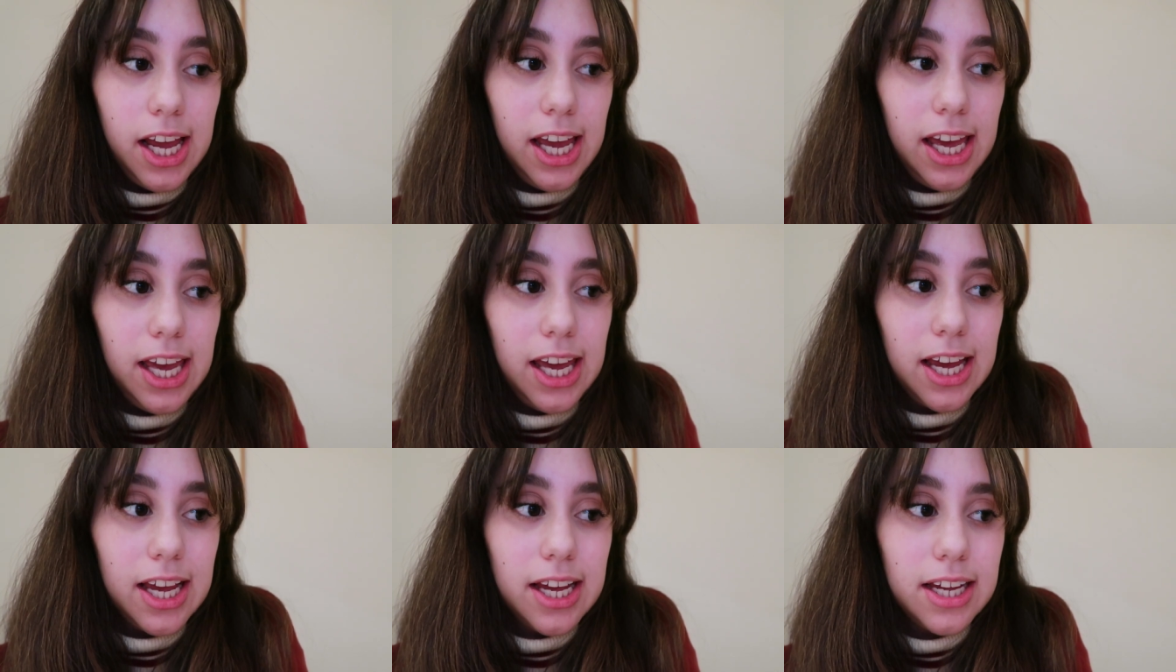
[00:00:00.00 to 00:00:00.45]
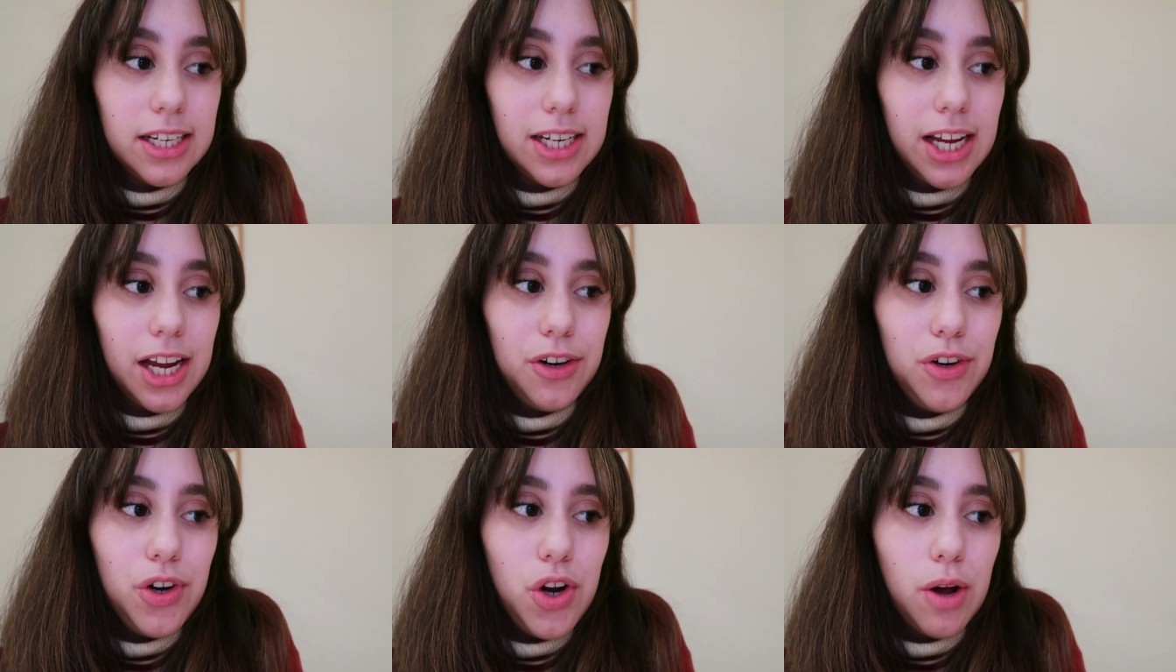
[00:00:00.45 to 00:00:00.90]
and
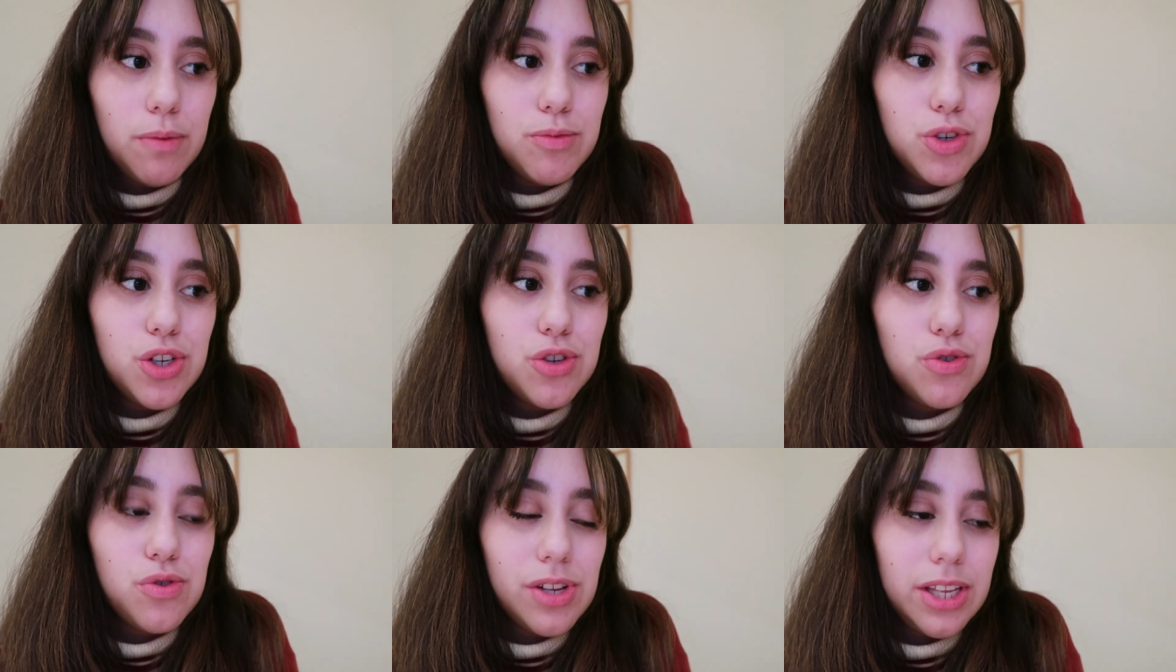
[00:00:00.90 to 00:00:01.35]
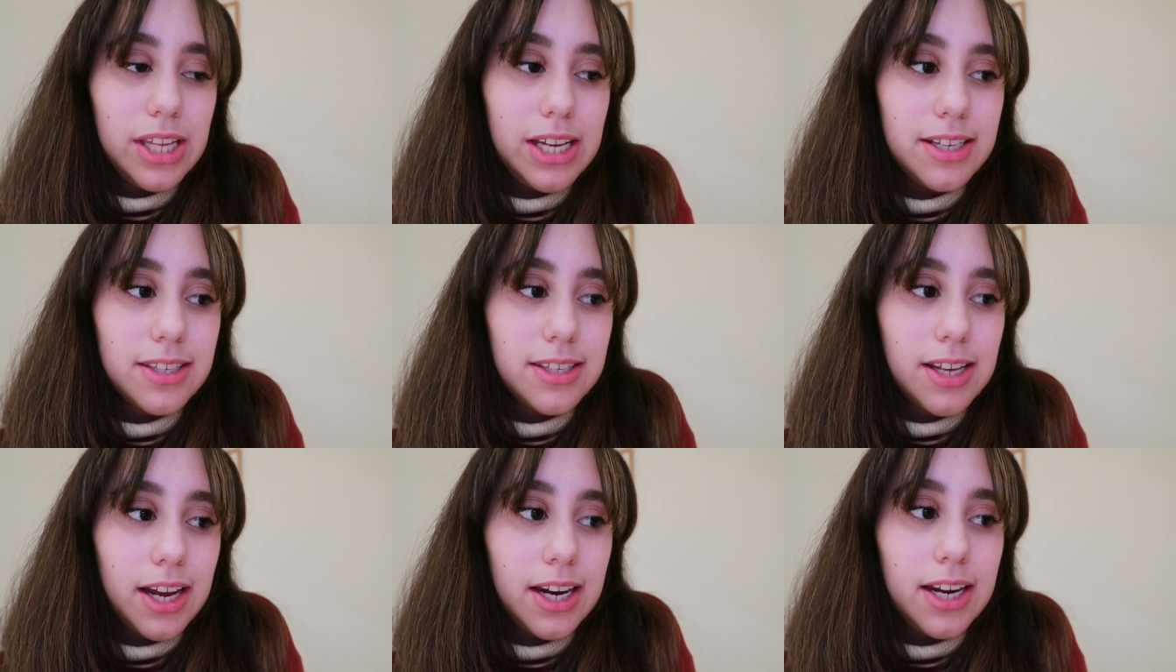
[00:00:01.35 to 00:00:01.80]
I don't know, I'm just really
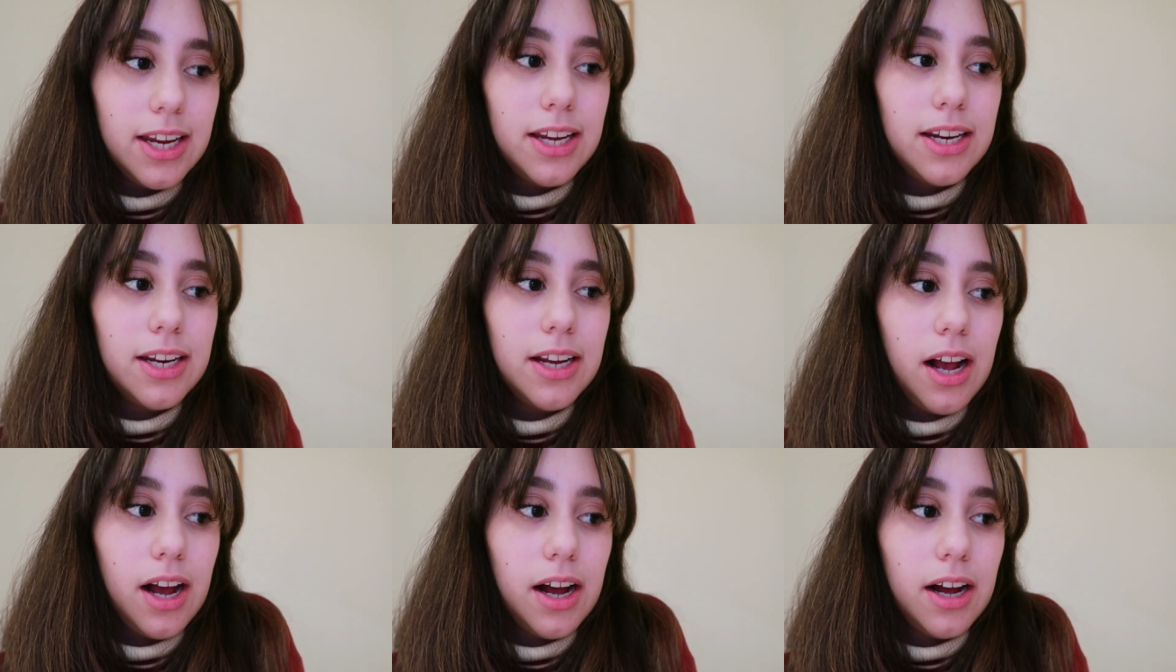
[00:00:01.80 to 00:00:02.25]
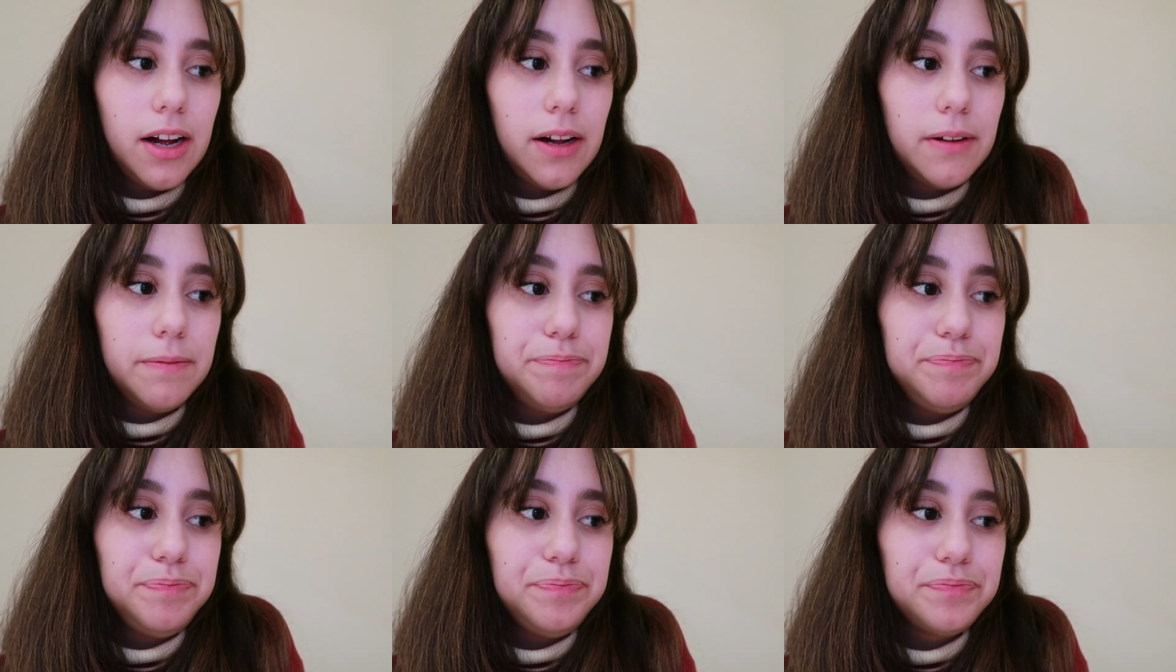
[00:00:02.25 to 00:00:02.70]
excited.
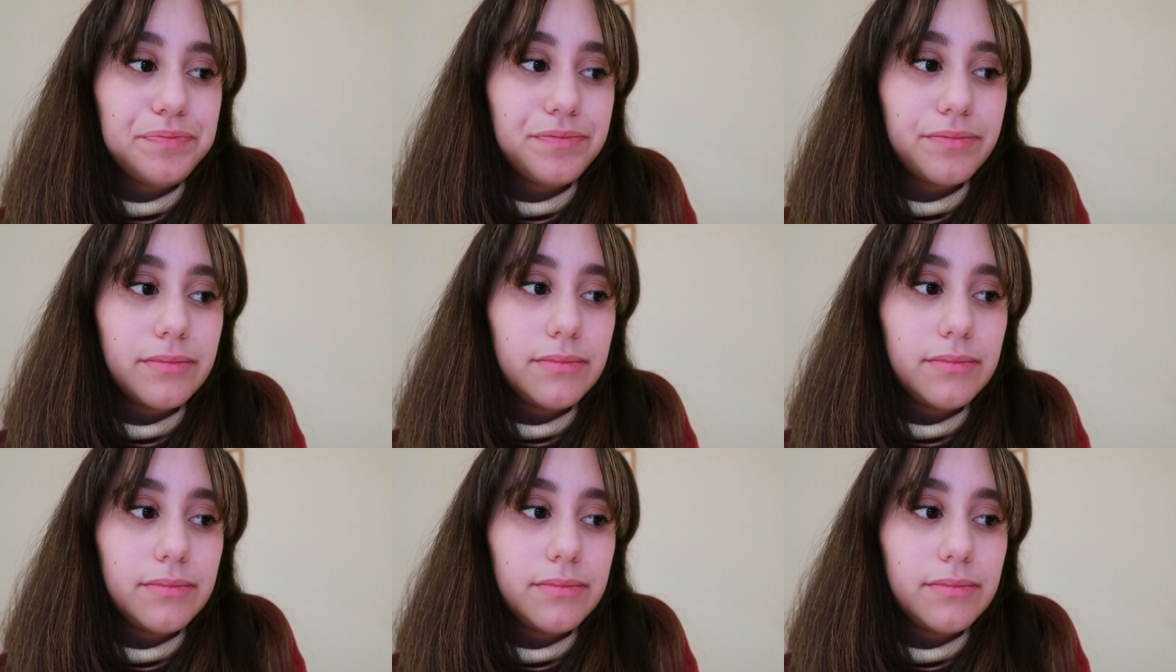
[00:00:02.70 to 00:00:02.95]
Um,